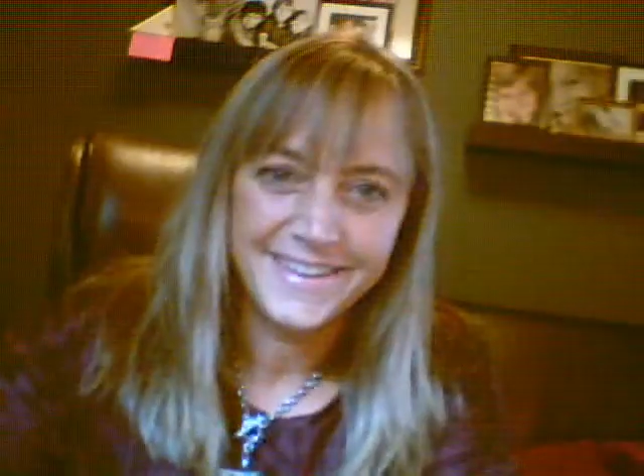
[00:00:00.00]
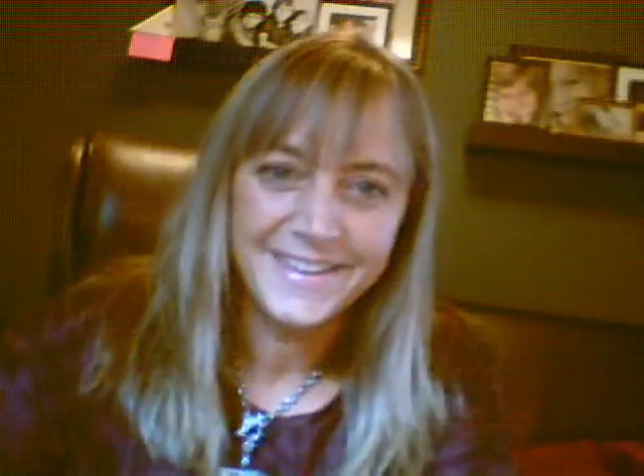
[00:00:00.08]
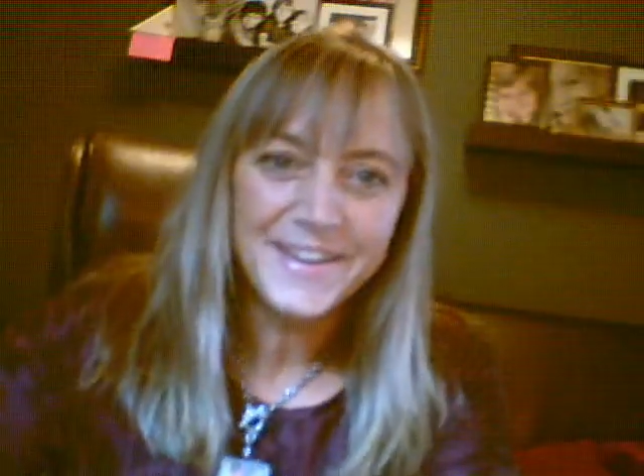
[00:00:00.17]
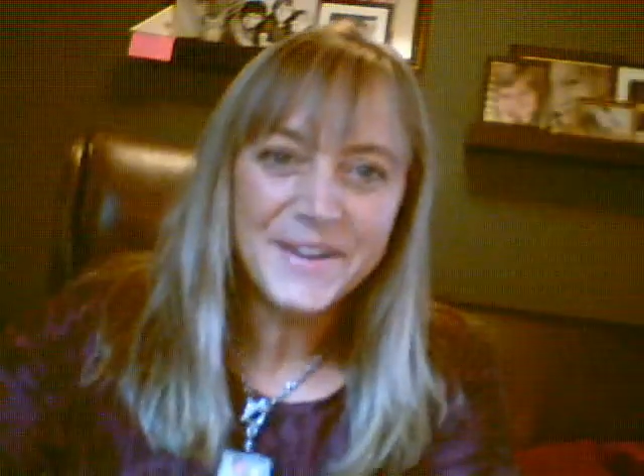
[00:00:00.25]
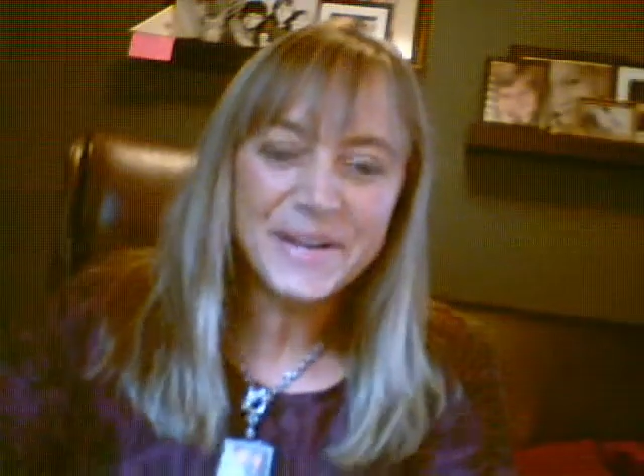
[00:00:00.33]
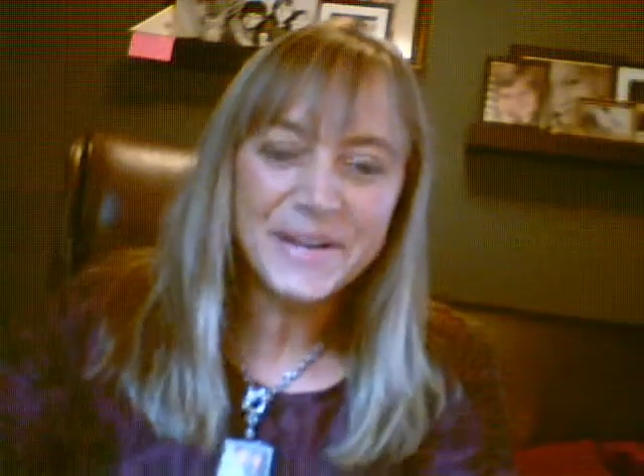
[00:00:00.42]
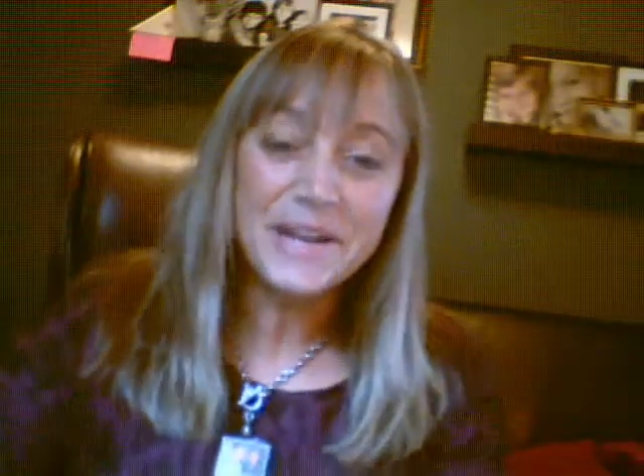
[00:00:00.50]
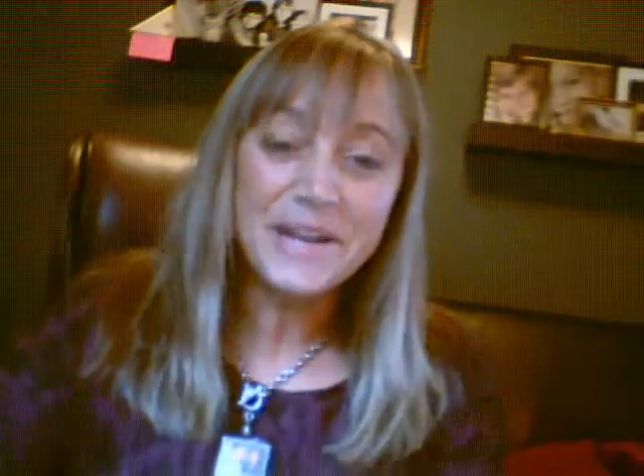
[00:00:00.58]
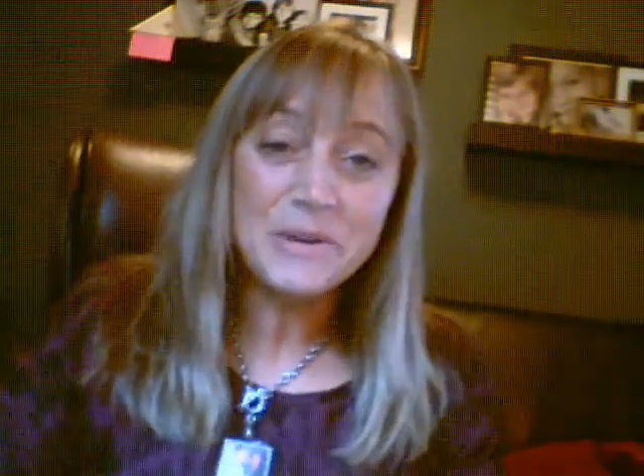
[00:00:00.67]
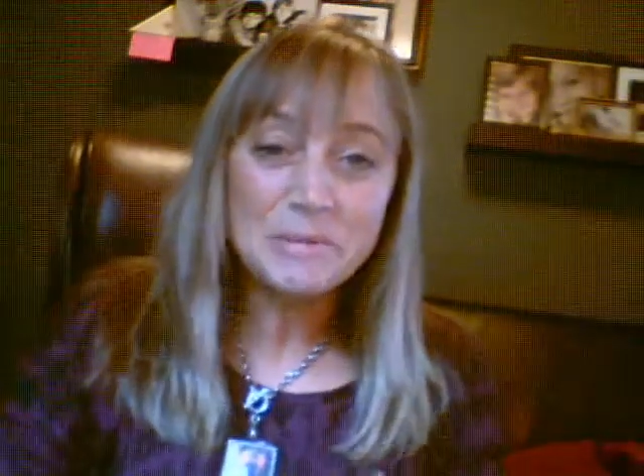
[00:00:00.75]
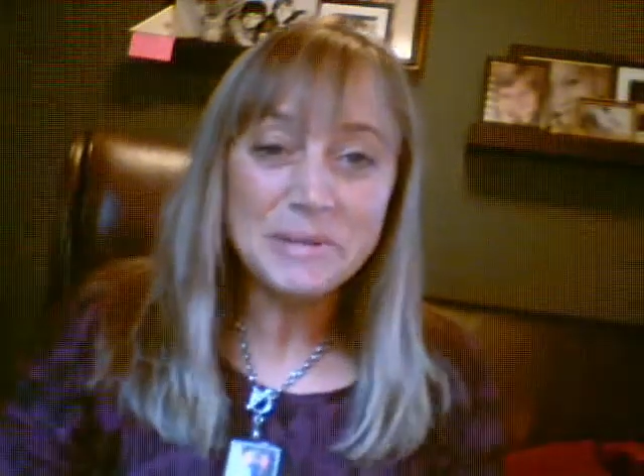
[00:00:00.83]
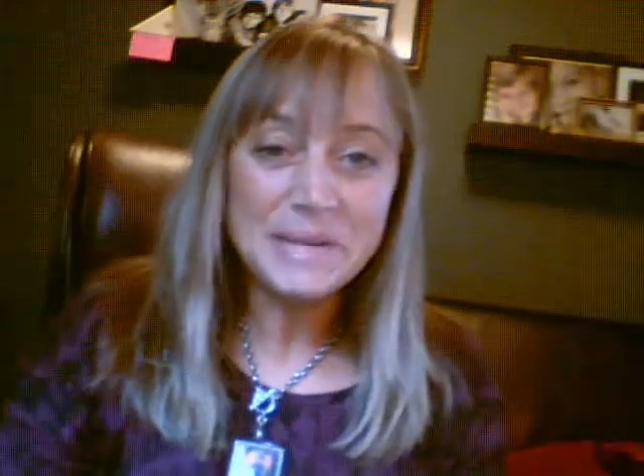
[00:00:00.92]
Okay,
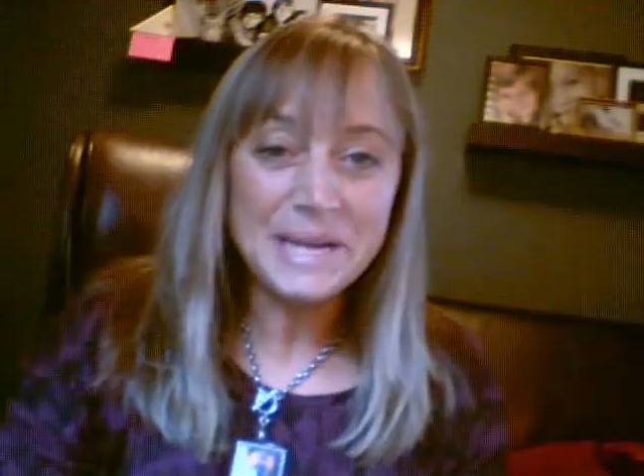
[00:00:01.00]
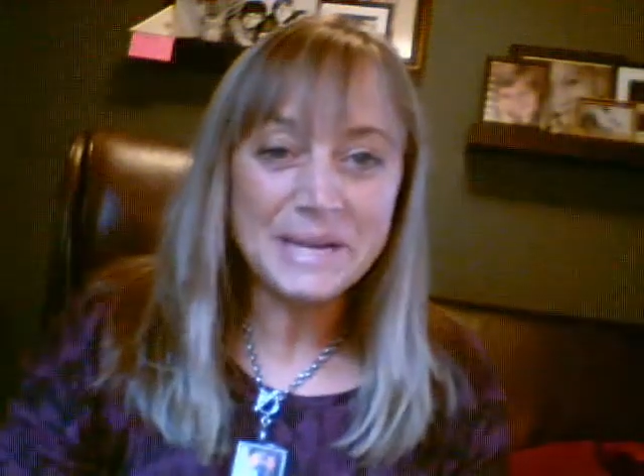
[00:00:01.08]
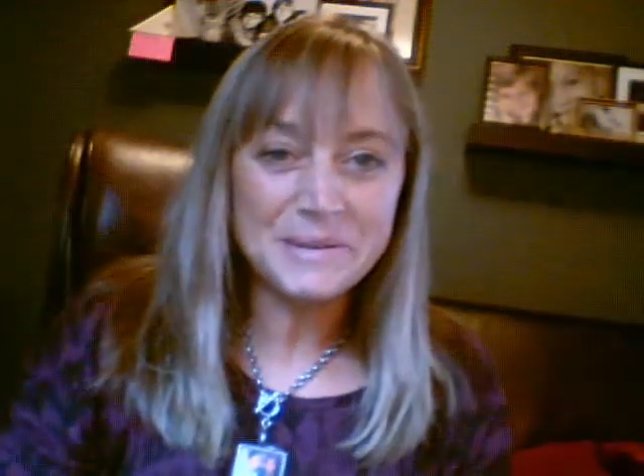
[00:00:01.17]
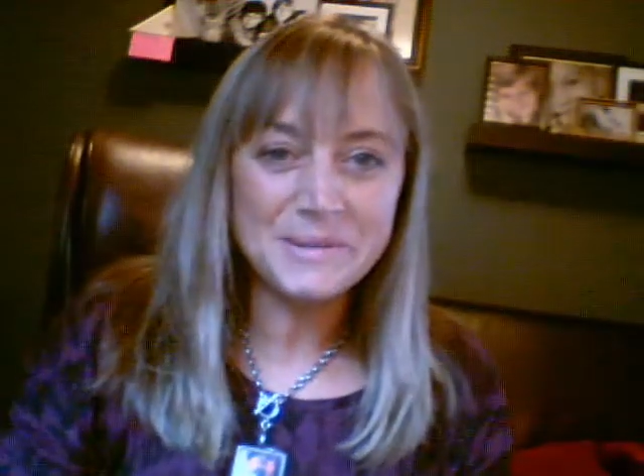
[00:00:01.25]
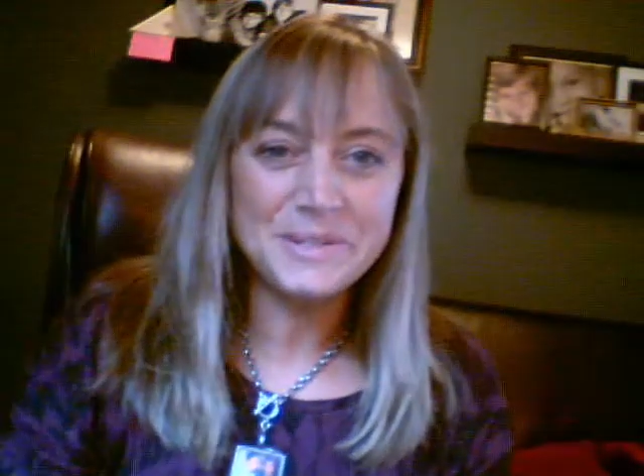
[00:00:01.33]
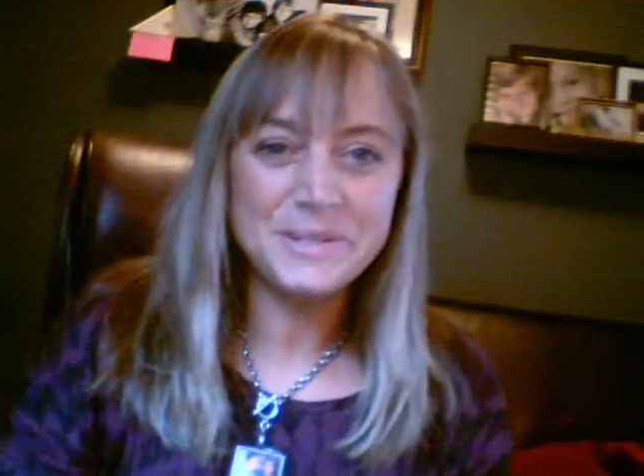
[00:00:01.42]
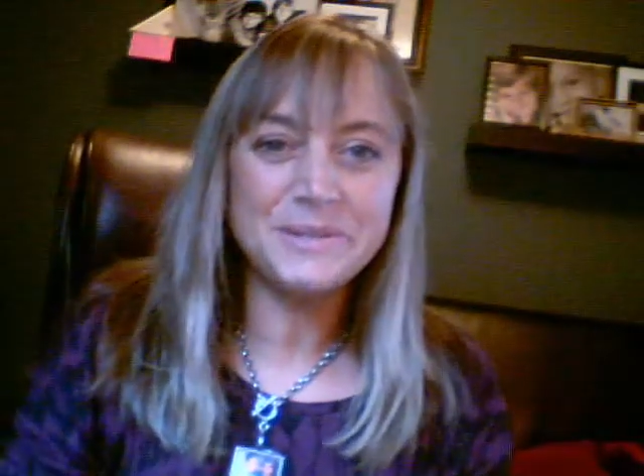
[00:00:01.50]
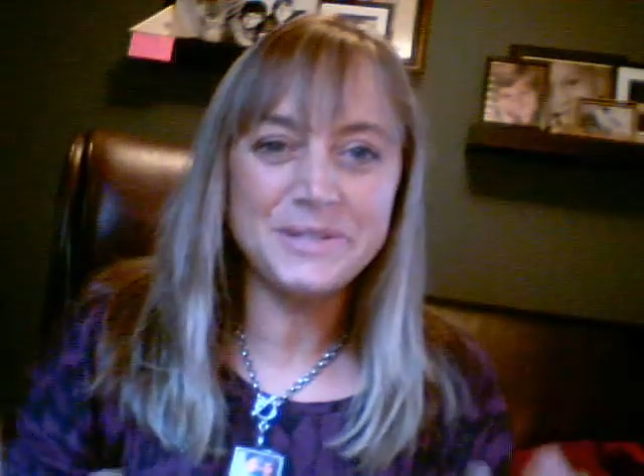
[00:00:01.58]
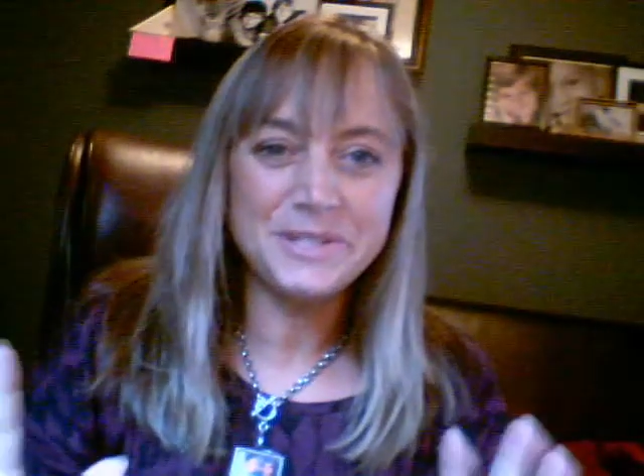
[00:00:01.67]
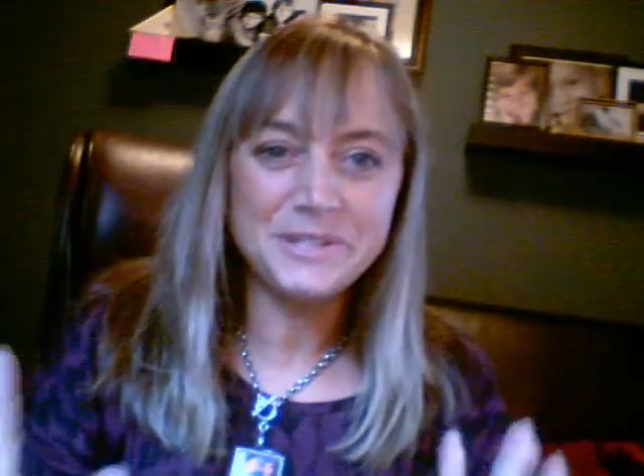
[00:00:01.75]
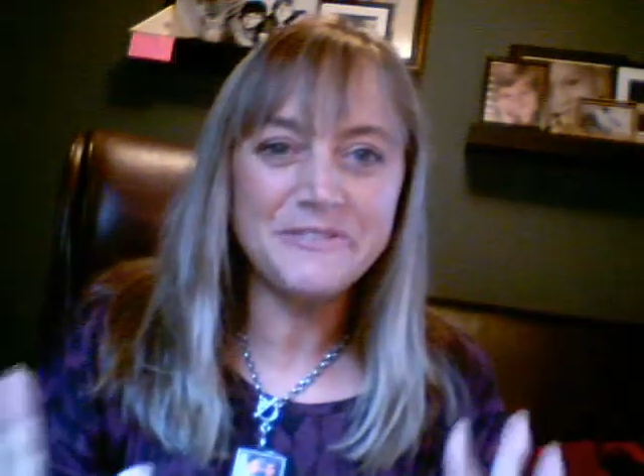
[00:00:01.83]
normally I don't do 2